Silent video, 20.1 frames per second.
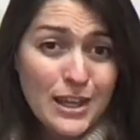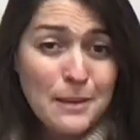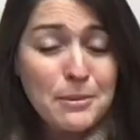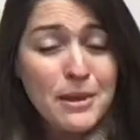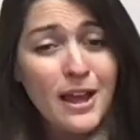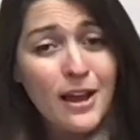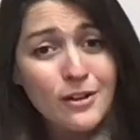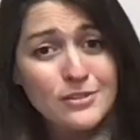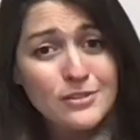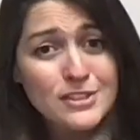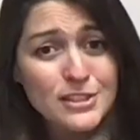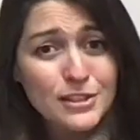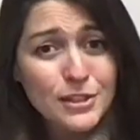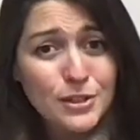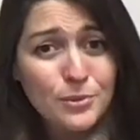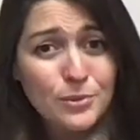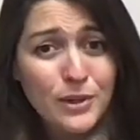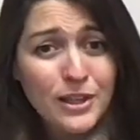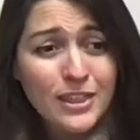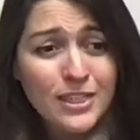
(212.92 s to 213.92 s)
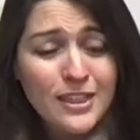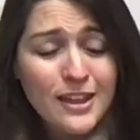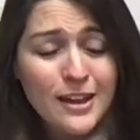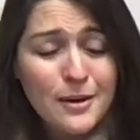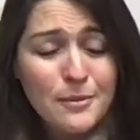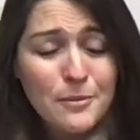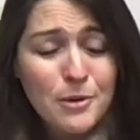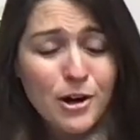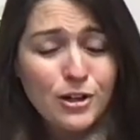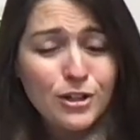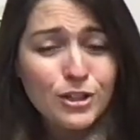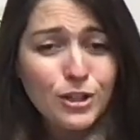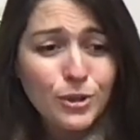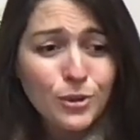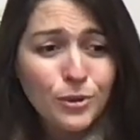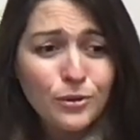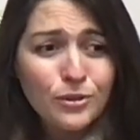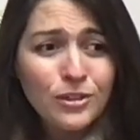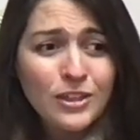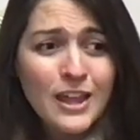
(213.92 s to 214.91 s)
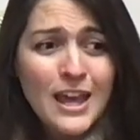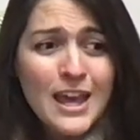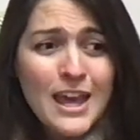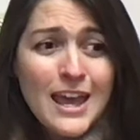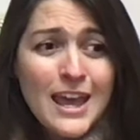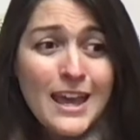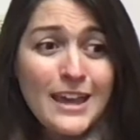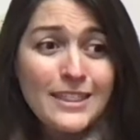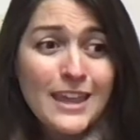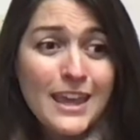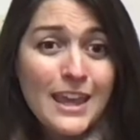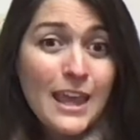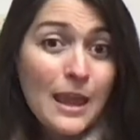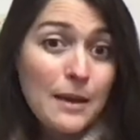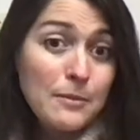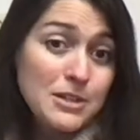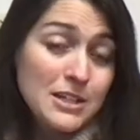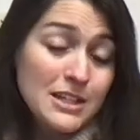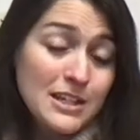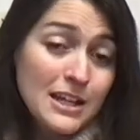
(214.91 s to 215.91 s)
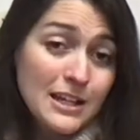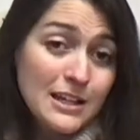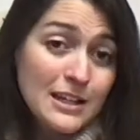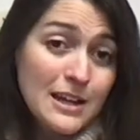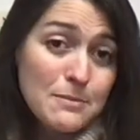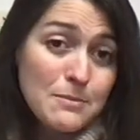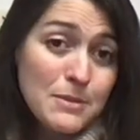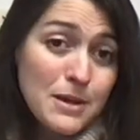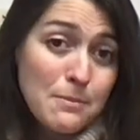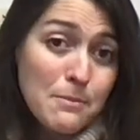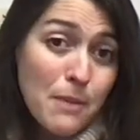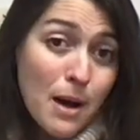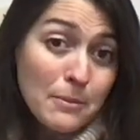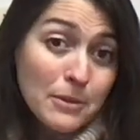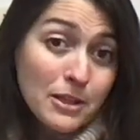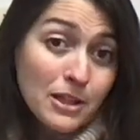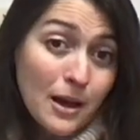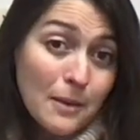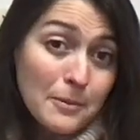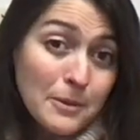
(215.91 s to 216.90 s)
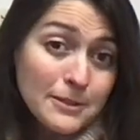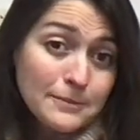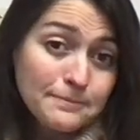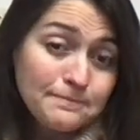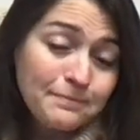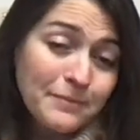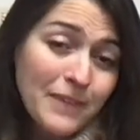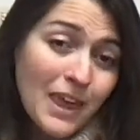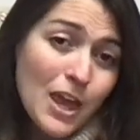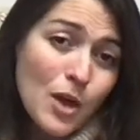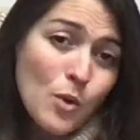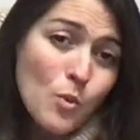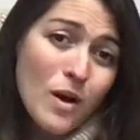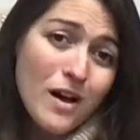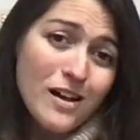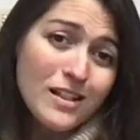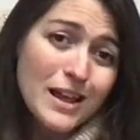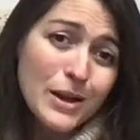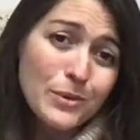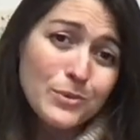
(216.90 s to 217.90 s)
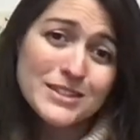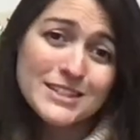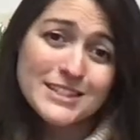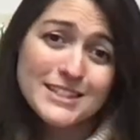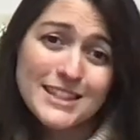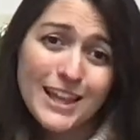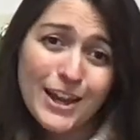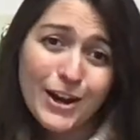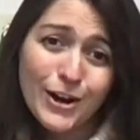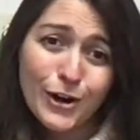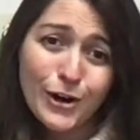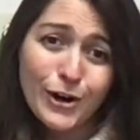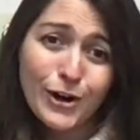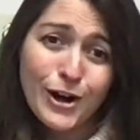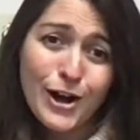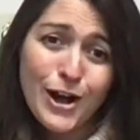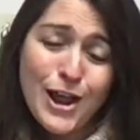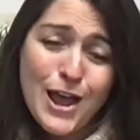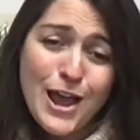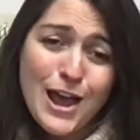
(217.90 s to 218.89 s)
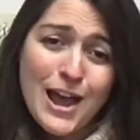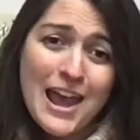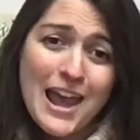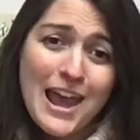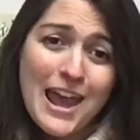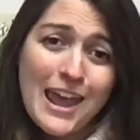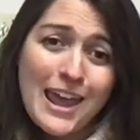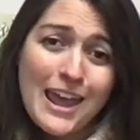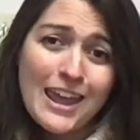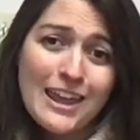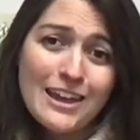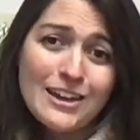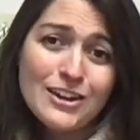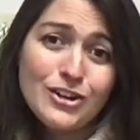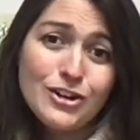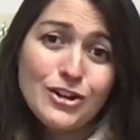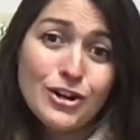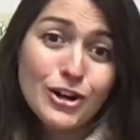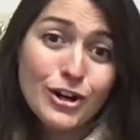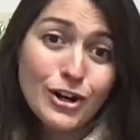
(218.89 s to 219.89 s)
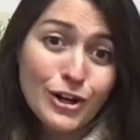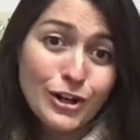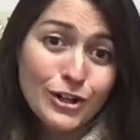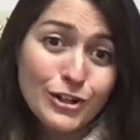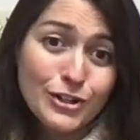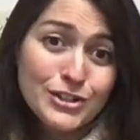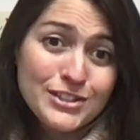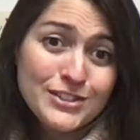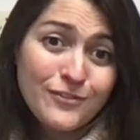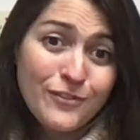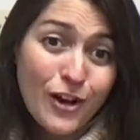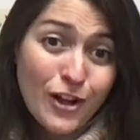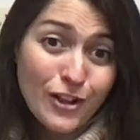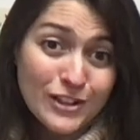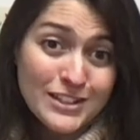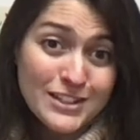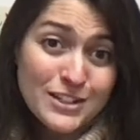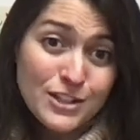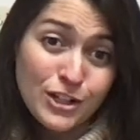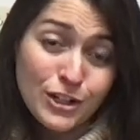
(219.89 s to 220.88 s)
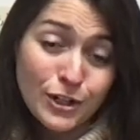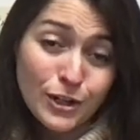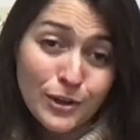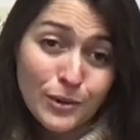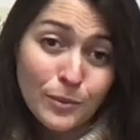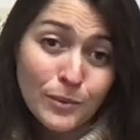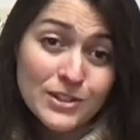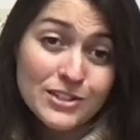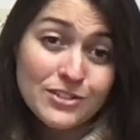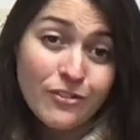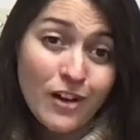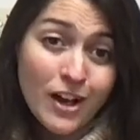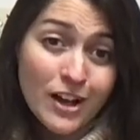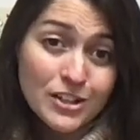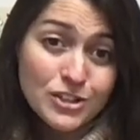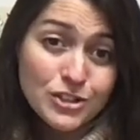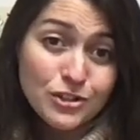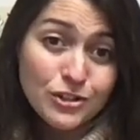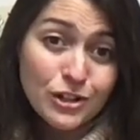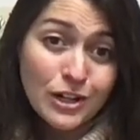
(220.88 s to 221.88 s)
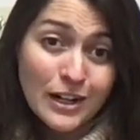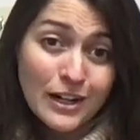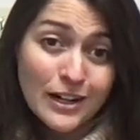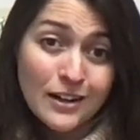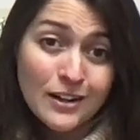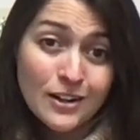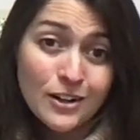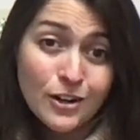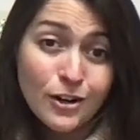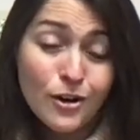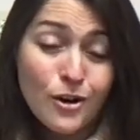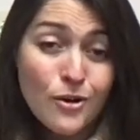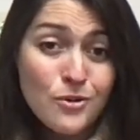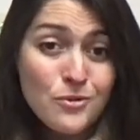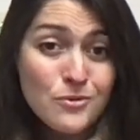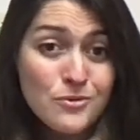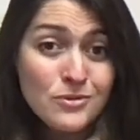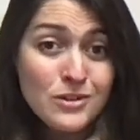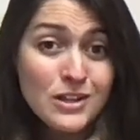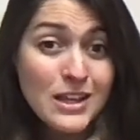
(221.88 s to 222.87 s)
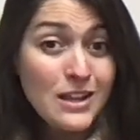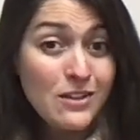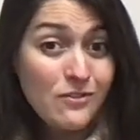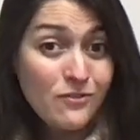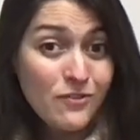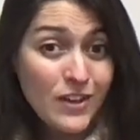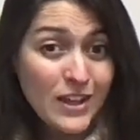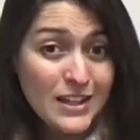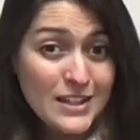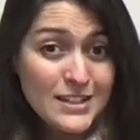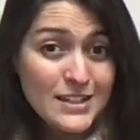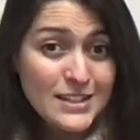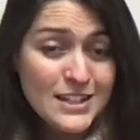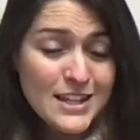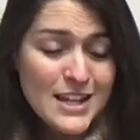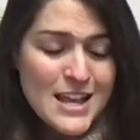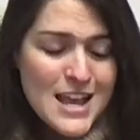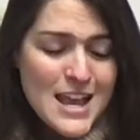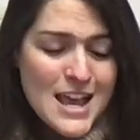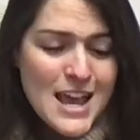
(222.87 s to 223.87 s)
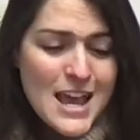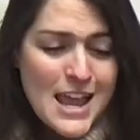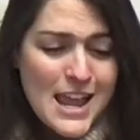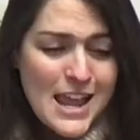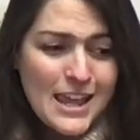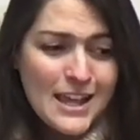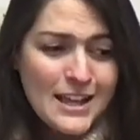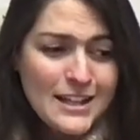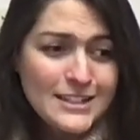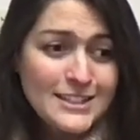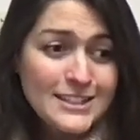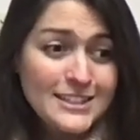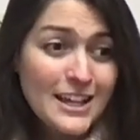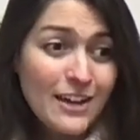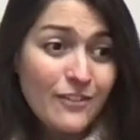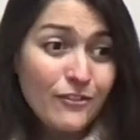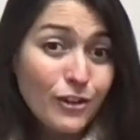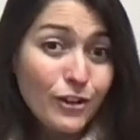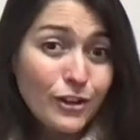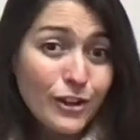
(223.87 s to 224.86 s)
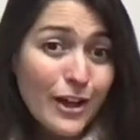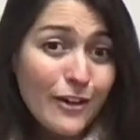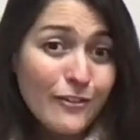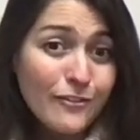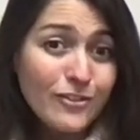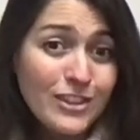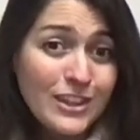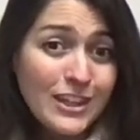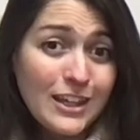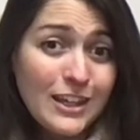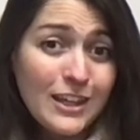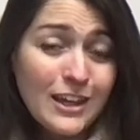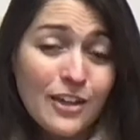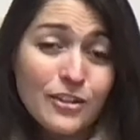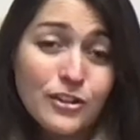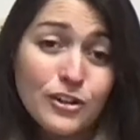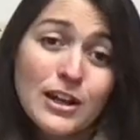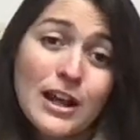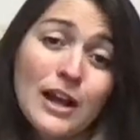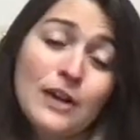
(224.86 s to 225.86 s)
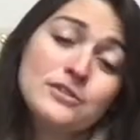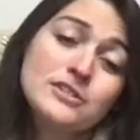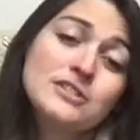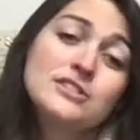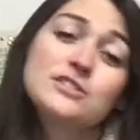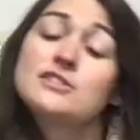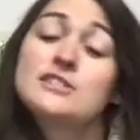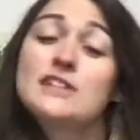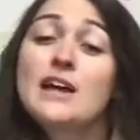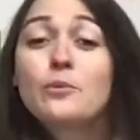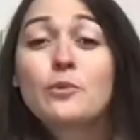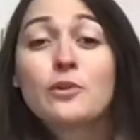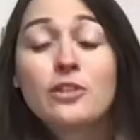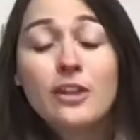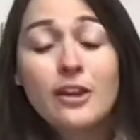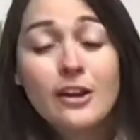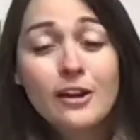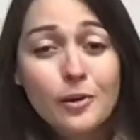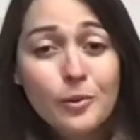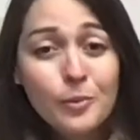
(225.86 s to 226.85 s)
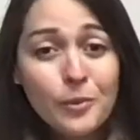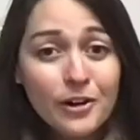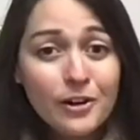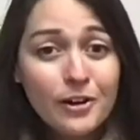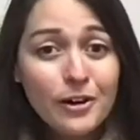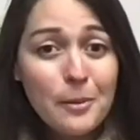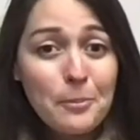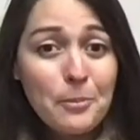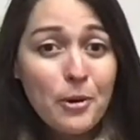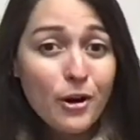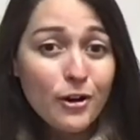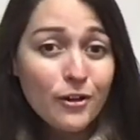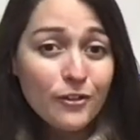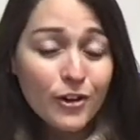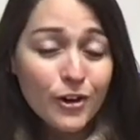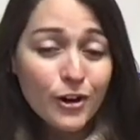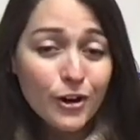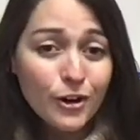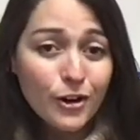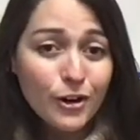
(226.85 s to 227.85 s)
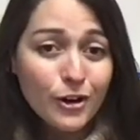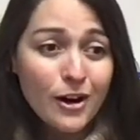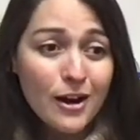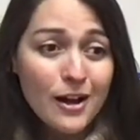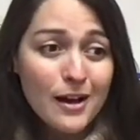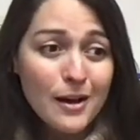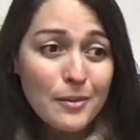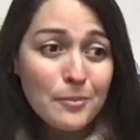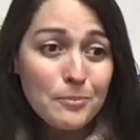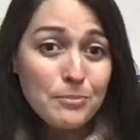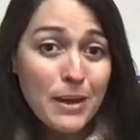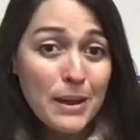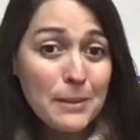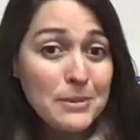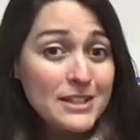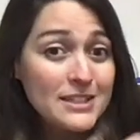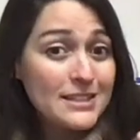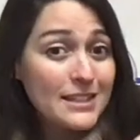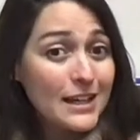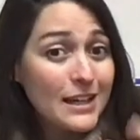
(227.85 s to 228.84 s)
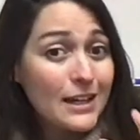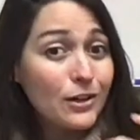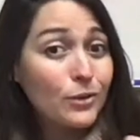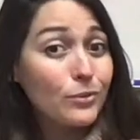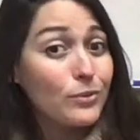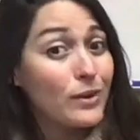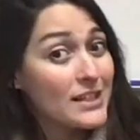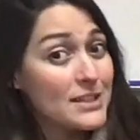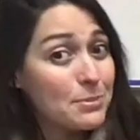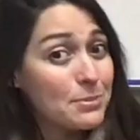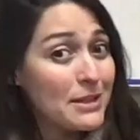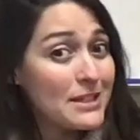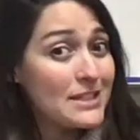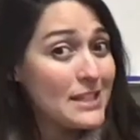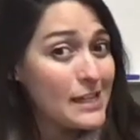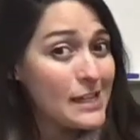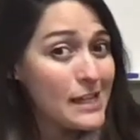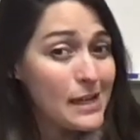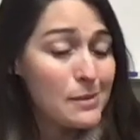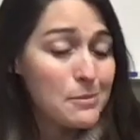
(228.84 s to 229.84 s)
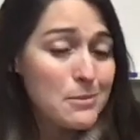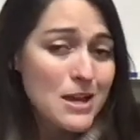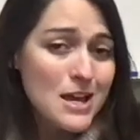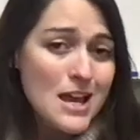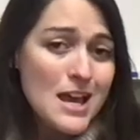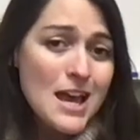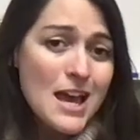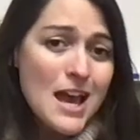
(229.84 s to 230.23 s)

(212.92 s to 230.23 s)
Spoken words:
counselor with our youth, and they came to nickname me Mama Llama. And while I was there, a nurse volunteer was fostering her own infant, and several of the other counselors that were there were a part of her babysitting or respite team.